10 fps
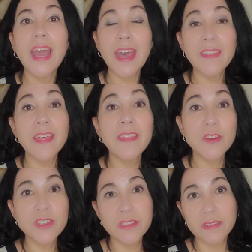And then
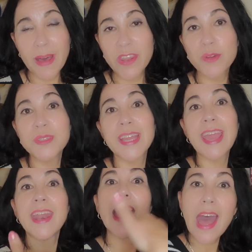there's bathrooms
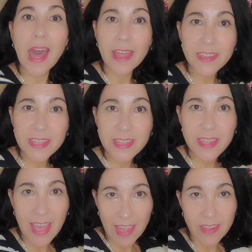again at
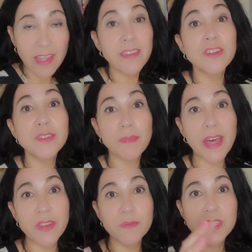the end, and there's
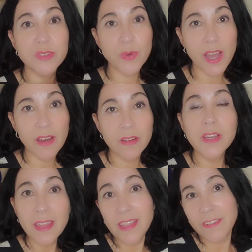bathrooms as well
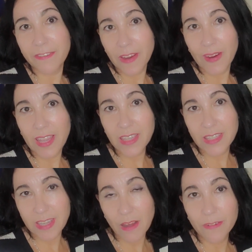in the ferry
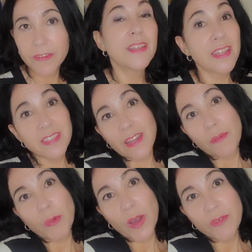itself. That's
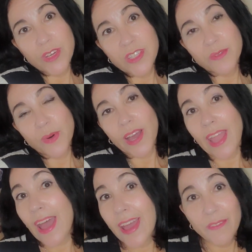number one reason why
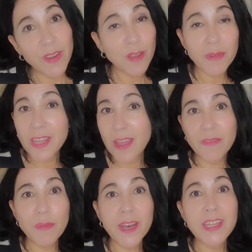I recommend
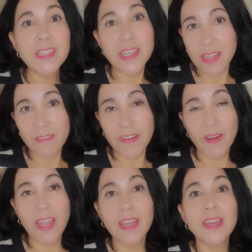everybody take the
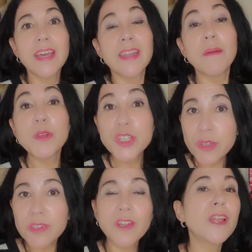ferry. Number
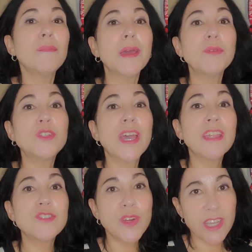two, you're going to be able to
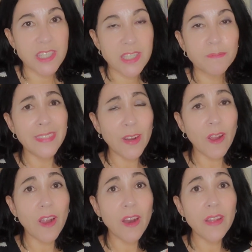get drinks. There
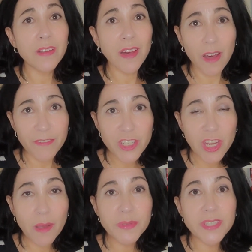are coffee
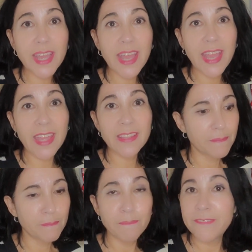shops and
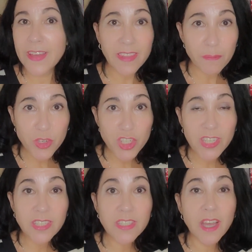vending
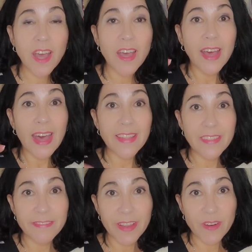machines at
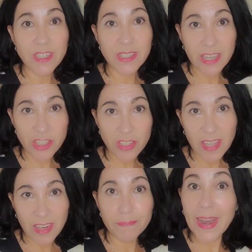the ferry station
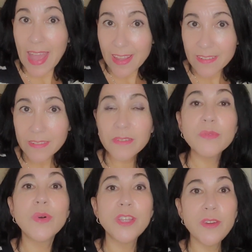in Manhattan
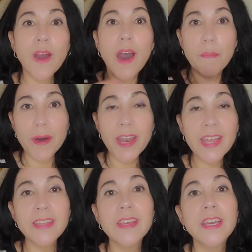when you hop on
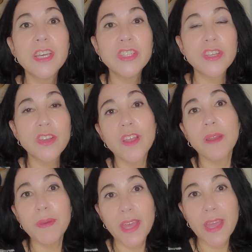it. So you're
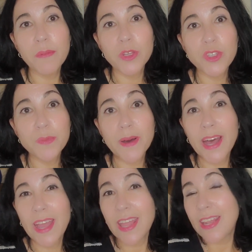going to be able to
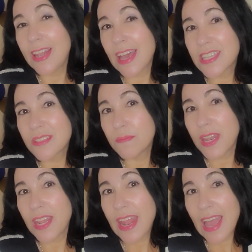buy any last
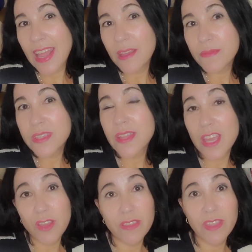minute items
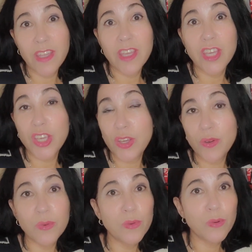that you think
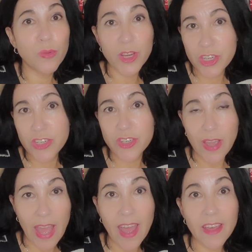you wish to
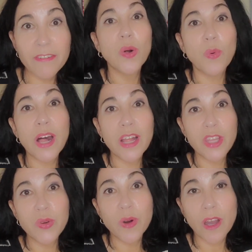have while
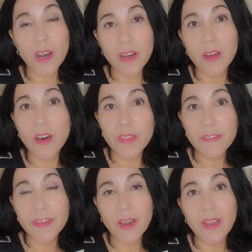you are on the
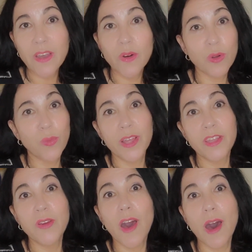ferry or
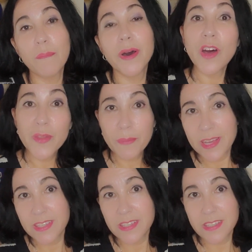while you hop on the
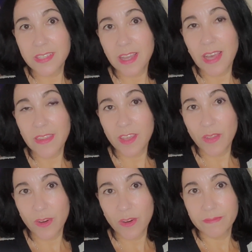buses at the
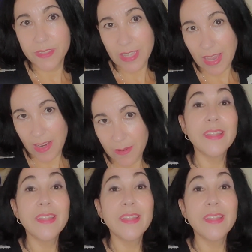other side.